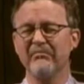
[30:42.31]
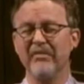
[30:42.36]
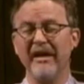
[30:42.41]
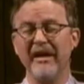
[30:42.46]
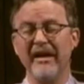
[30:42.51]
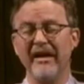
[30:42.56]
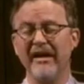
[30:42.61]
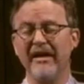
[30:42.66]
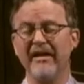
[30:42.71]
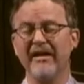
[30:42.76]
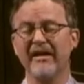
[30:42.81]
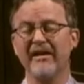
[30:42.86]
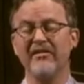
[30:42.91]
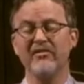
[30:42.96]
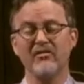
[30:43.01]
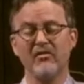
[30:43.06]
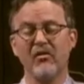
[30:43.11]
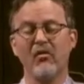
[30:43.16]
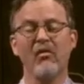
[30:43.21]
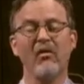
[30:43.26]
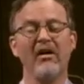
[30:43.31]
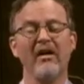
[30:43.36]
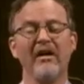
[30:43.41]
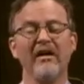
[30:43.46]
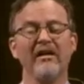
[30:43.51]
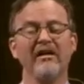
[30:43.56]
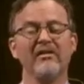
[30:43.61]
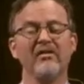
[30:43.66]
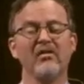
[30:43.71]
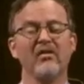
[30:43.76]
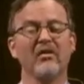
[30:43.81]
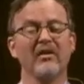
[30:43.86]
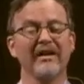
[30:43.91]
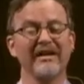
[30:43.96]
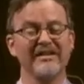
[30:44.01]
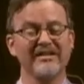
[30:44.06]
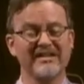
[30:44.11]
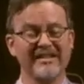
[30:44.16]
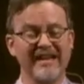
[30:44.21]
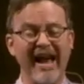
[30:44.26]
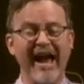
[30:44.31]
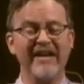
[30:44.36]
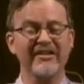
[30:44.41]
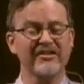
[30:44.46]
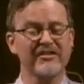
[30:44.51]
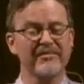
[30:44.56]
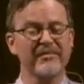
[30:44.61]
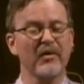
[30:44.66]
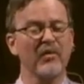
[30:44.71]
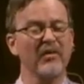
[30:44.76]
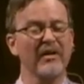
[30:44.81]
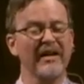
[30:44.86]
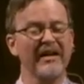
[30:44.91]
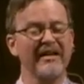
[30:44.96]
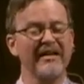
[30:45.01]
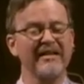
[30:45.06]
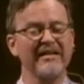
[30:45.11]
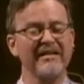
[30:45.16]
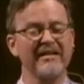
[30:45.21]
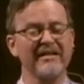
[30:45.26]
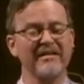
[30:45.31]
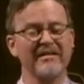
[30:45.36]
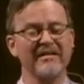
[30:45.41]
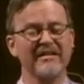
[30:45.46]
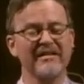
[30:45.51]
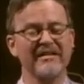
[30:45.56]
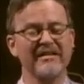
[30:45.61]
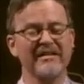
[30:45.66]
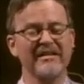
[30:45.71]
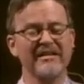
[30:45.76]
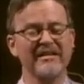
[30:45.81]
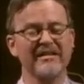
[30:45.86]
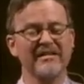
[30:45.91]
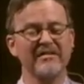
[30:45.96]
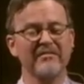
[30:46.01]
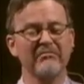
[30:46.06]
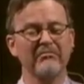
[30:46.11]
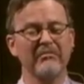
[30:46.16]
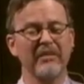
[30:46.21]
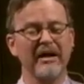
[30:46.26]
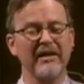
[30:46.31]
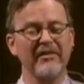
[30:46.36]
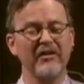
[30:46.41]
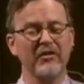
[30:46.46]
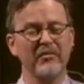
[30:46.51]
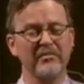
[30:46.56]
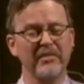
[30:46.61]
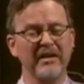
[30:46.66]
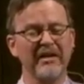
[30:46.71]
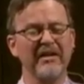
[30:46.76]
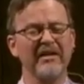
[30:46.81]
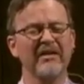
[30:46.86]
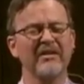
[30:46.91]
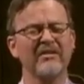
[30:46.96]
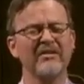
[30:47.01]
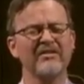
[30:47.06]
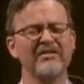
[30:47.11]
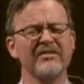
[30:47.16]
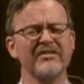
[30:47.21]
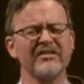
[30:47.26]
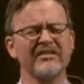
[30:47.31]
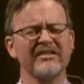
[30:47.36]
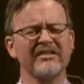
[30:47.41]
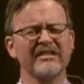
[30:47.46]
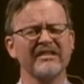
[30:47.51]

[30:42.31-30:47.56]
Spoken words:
being annoyed or exasperated by their peers